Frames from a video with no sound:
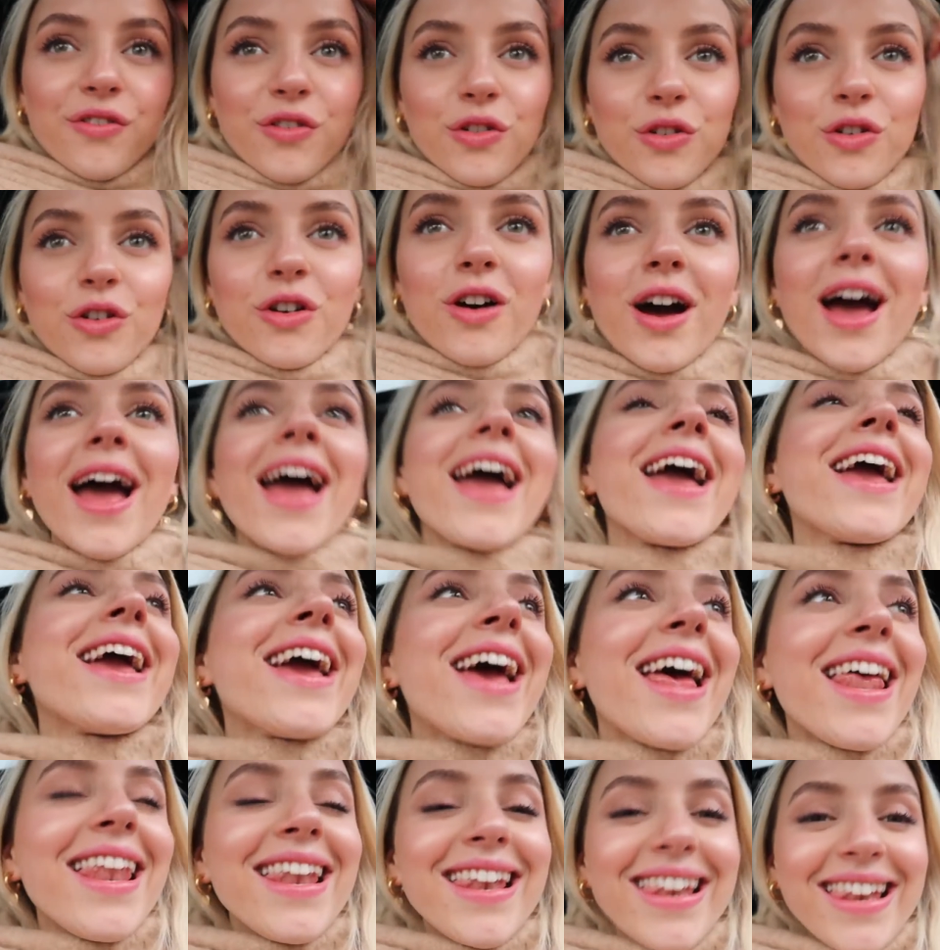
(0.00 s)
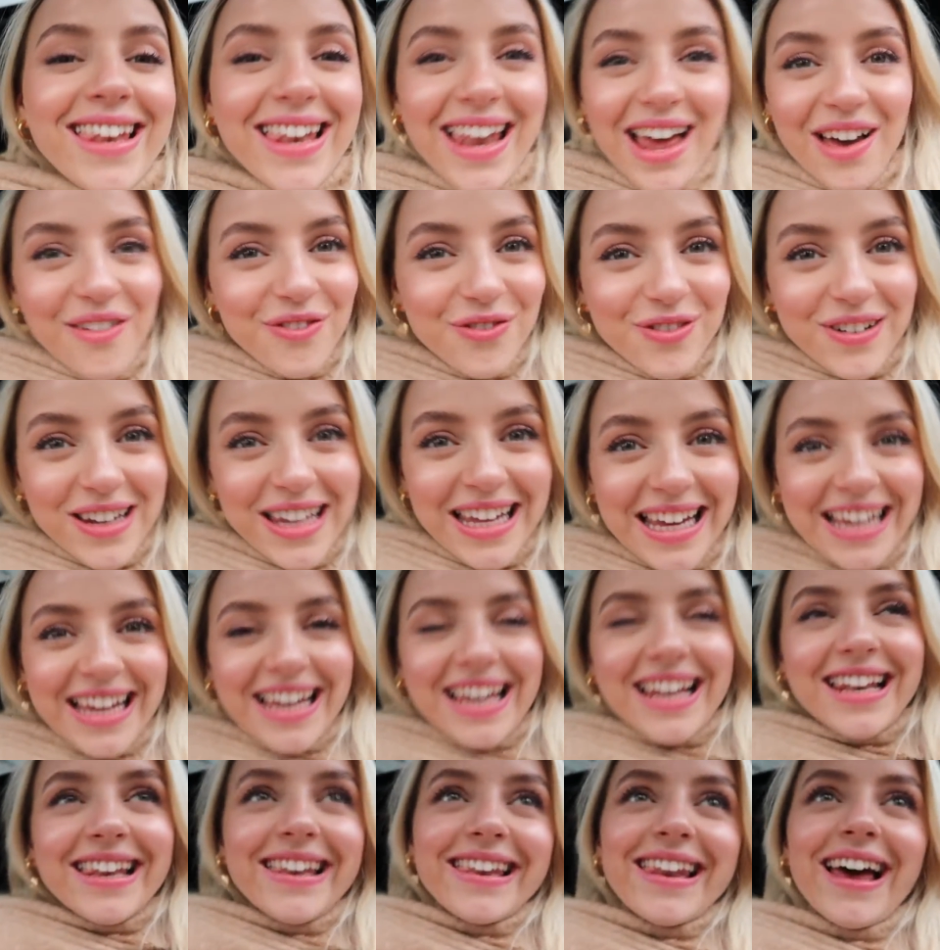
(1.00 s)
for a
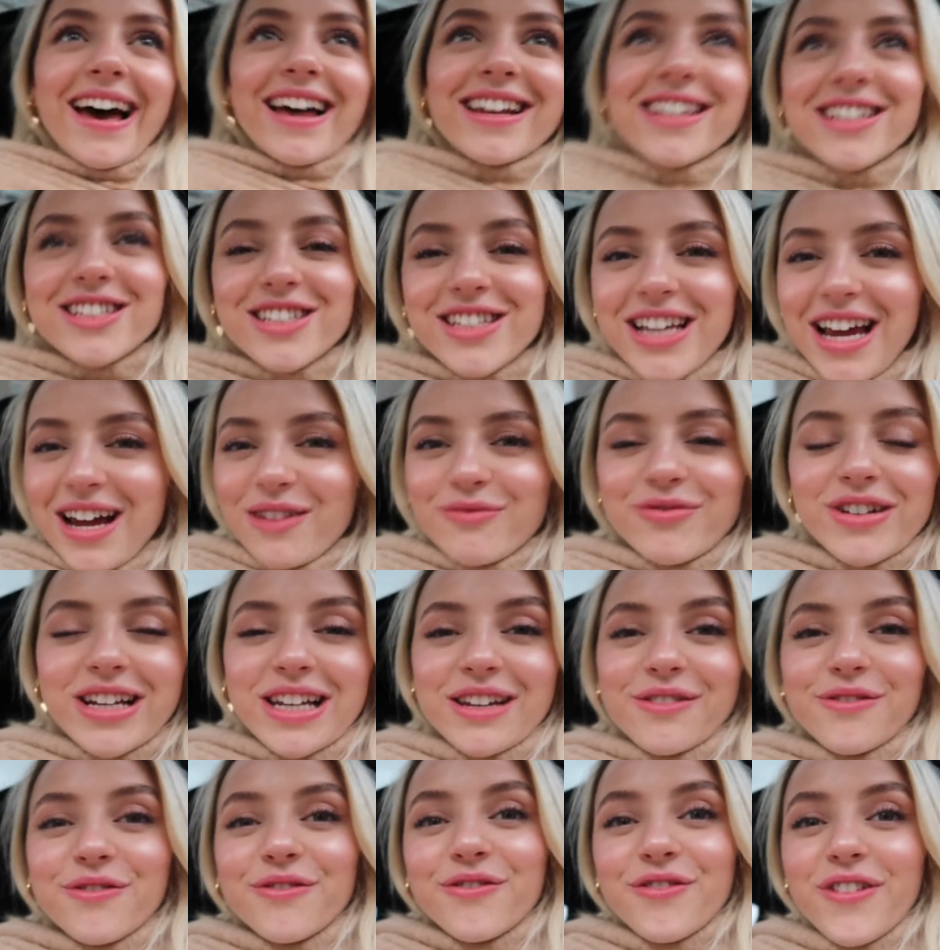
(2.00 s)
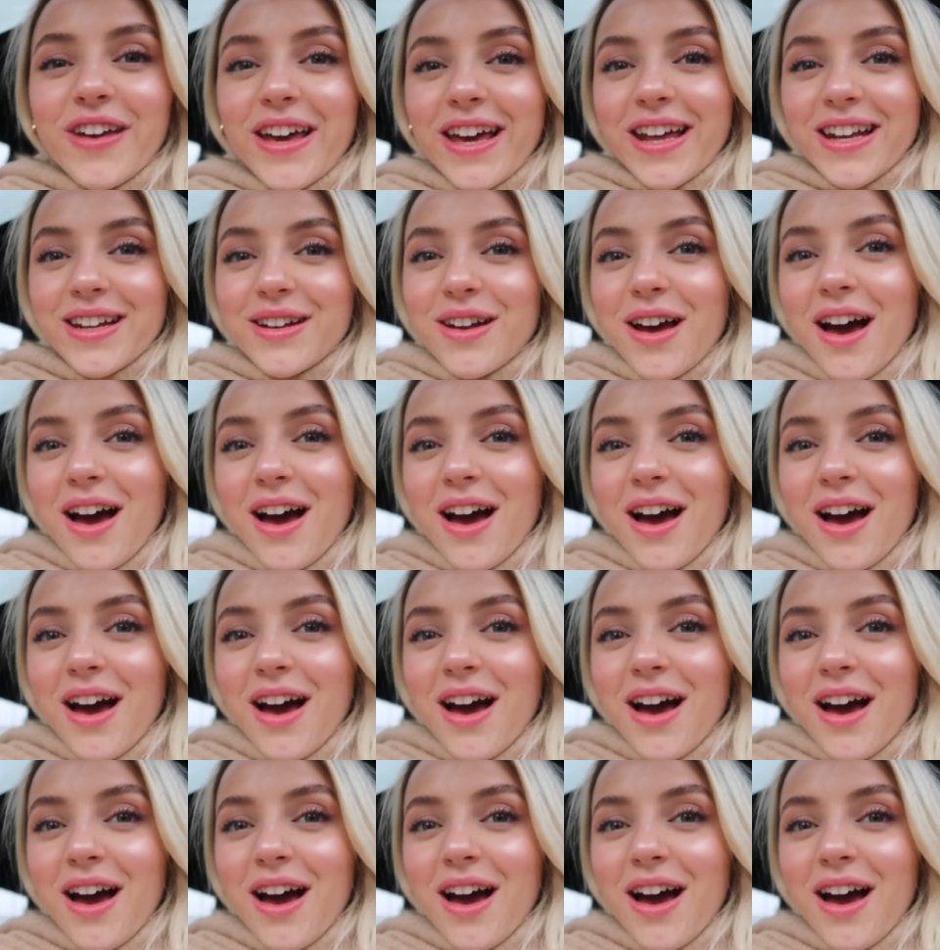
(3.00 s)
lovely lunch at Riddle and Finn.